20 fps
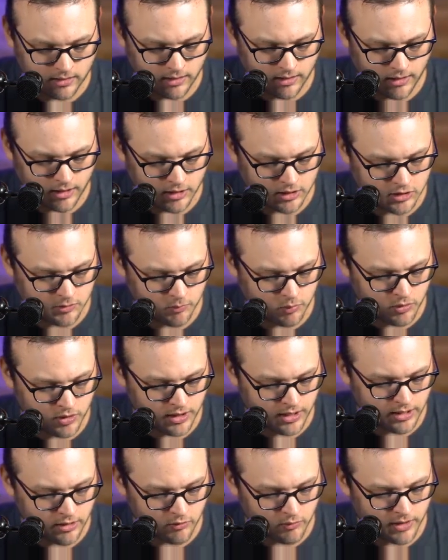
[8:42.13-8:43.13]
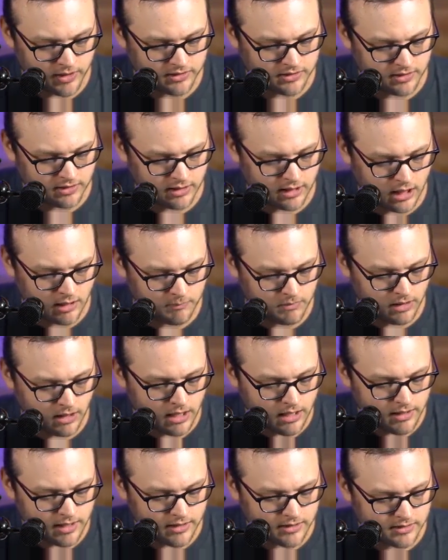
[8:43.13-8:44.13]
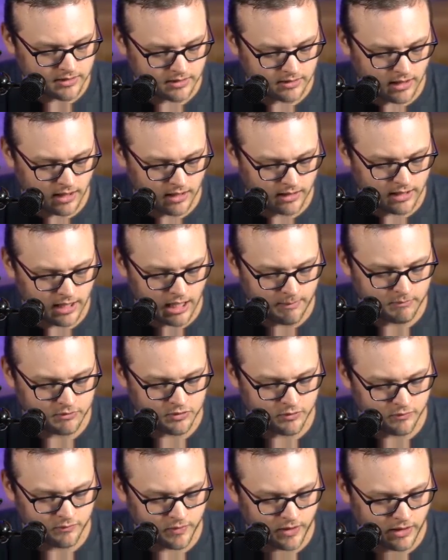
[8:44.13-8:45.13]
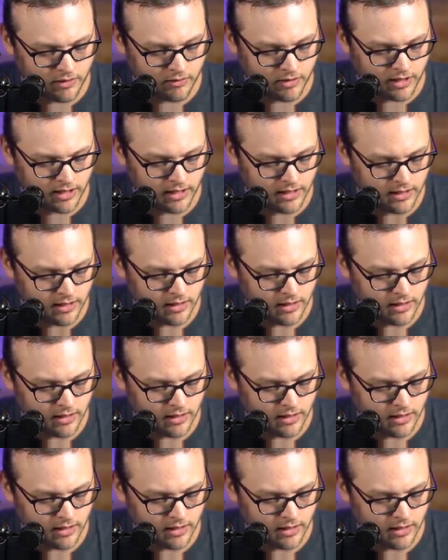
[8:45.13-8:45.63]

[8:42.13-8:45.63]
is a pretty interesting common. A lot of these commons are very